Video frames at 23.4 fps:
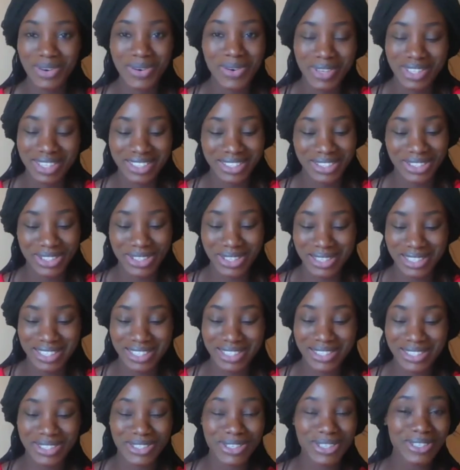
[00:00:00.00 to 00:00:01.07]
It's
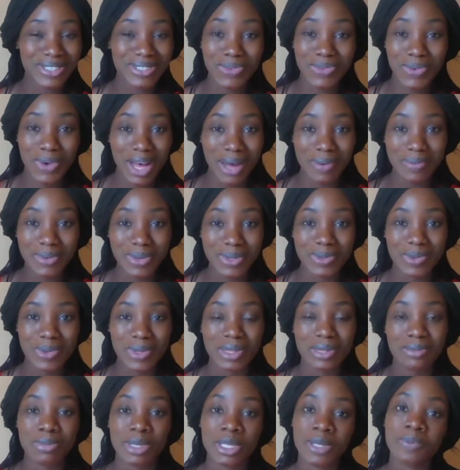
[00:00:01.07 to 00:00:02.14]
just what happens
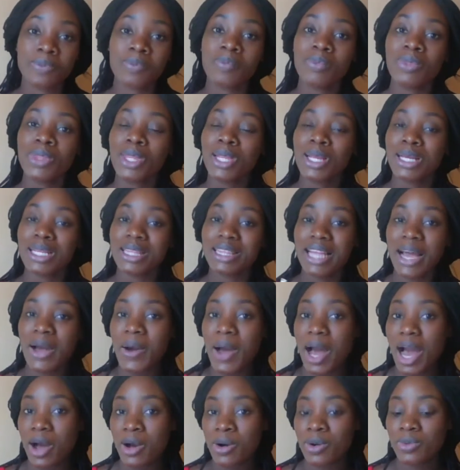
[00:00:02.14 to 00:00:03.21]
with me. Now,
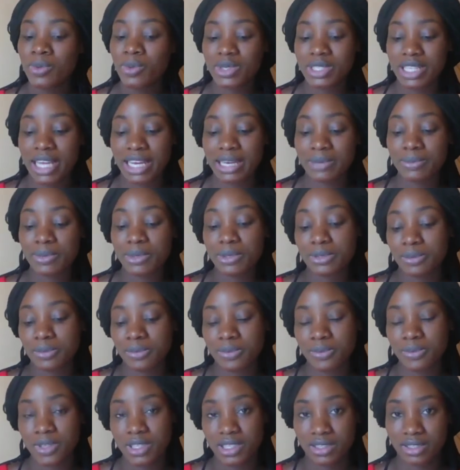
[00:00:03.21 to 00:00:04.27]
how was I able to
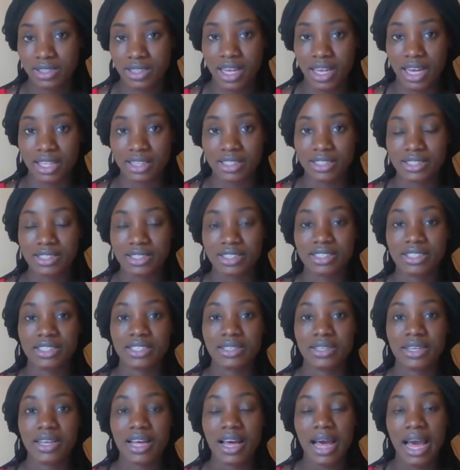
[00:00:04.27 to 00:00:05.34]
fix that?
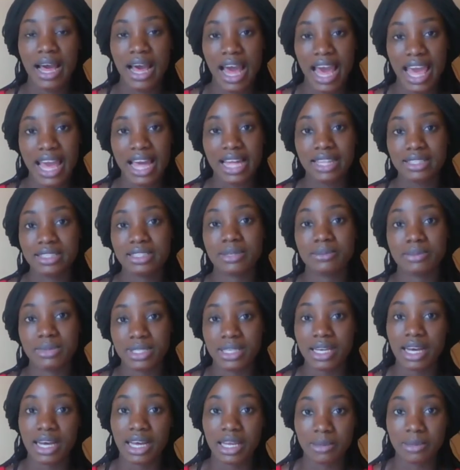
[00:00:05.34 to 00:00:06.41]
I had some
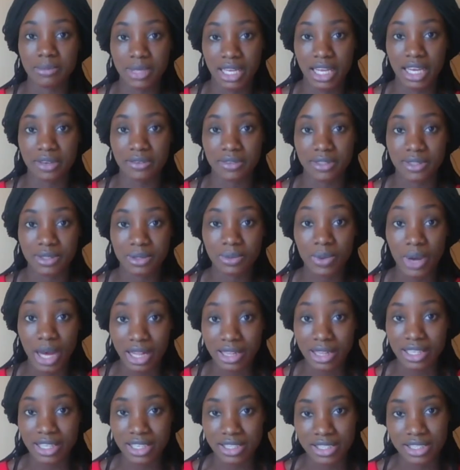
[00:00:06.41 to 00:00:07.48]
time left while
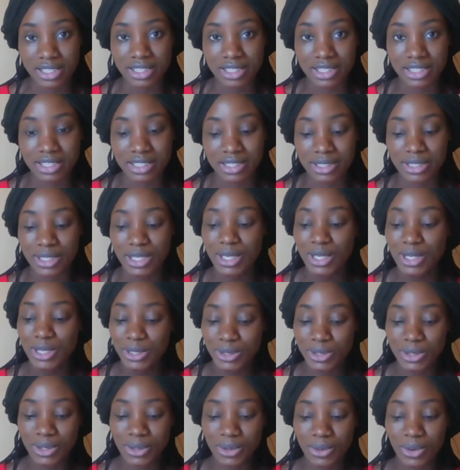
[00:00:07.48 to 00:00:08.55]
editing,
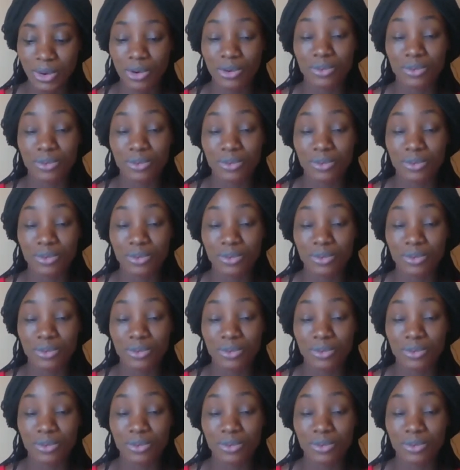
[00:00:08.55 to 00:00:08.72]
so